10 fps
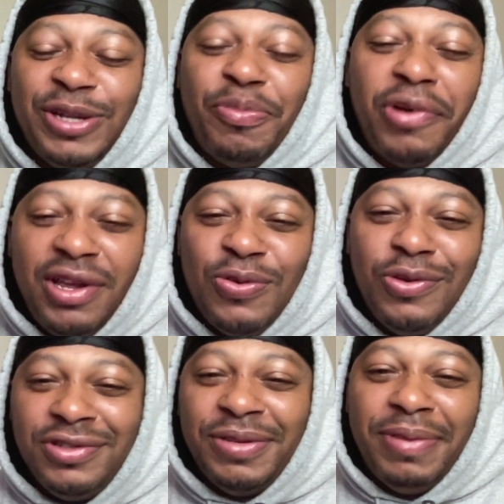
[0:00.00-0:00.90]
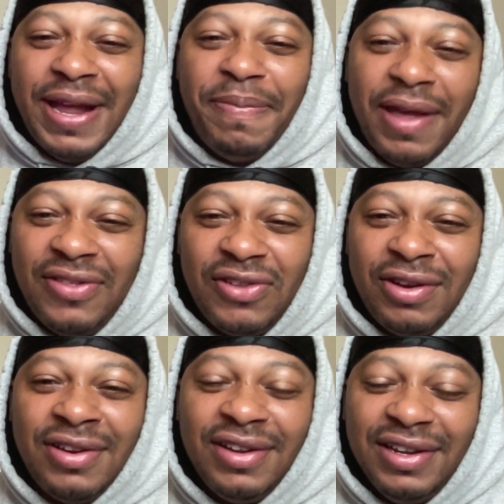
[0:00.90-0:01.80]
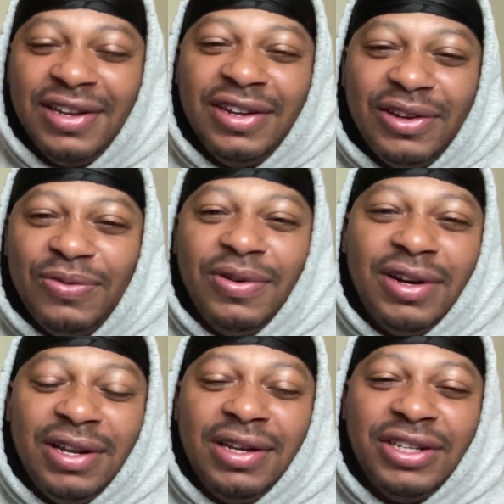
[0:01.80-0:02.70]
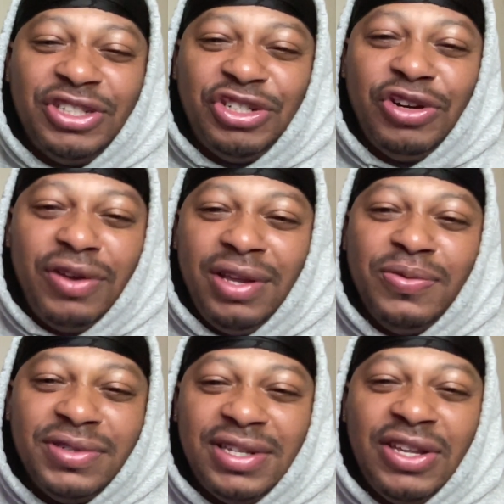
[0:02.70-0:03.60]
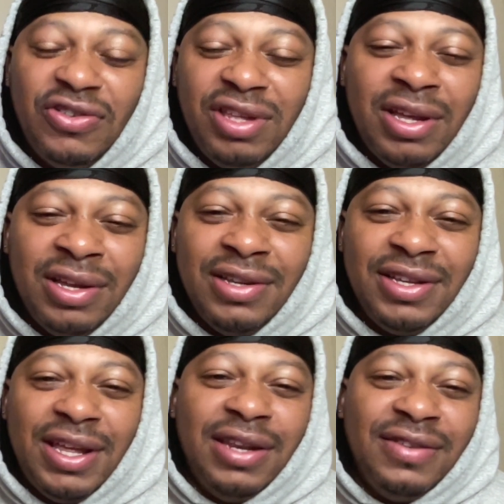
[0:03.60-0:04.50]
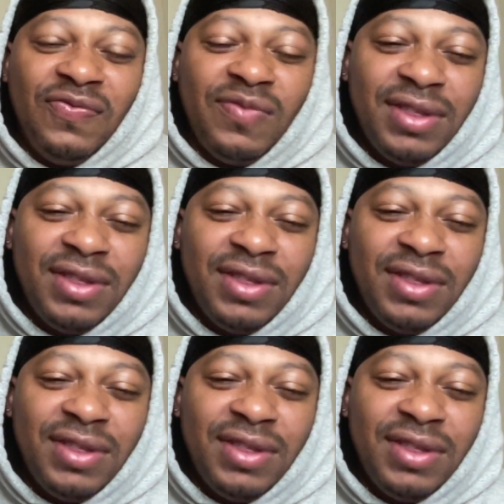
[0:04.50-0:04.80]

prequel to Black Panther where Shuri was still young and